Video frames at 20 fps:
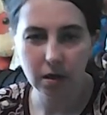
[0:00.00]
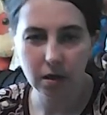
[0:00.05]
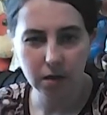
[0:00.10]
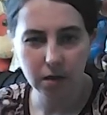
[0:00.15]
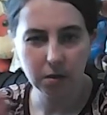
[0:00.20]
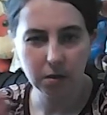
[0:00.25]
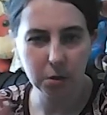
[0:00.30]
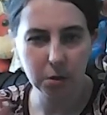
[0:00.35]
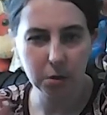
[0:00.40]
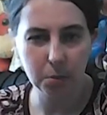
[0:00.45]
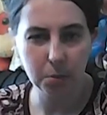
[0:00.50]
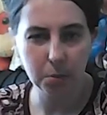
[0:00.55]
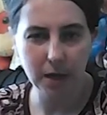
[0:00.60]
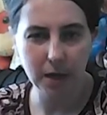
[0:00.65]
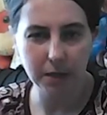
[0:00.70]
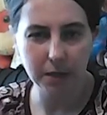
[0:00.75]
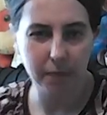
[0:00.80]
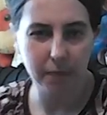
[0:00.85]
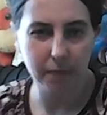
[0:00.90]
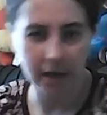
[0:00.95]

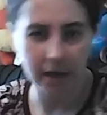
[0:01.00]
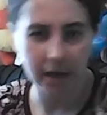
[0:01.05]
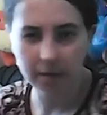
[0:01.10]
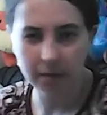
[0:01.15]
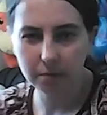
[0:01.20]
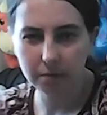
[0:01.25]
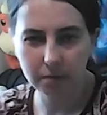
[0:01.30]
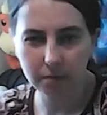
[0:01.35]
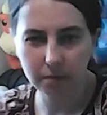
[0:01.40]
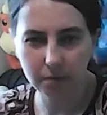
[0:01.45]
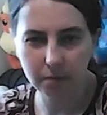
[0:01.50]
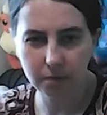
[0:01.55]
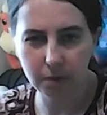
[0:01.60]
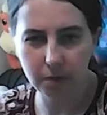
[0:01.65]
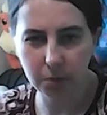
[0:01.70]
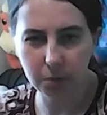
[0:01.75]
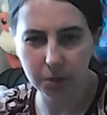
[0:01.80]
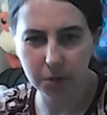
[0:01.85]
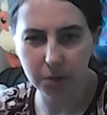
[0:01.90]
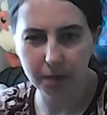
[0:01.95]
Correct me,
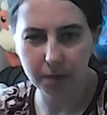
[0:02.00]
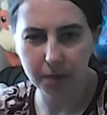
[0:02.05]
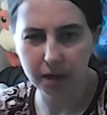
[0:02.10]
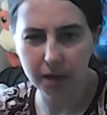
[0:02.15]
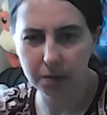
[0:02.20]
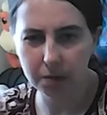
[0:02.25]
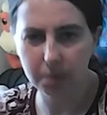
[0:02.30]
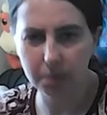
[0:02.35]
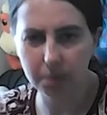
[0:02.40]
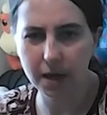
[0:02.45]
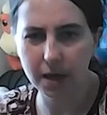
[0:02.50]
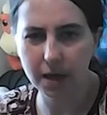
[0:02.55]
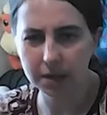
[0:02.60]
future me, correct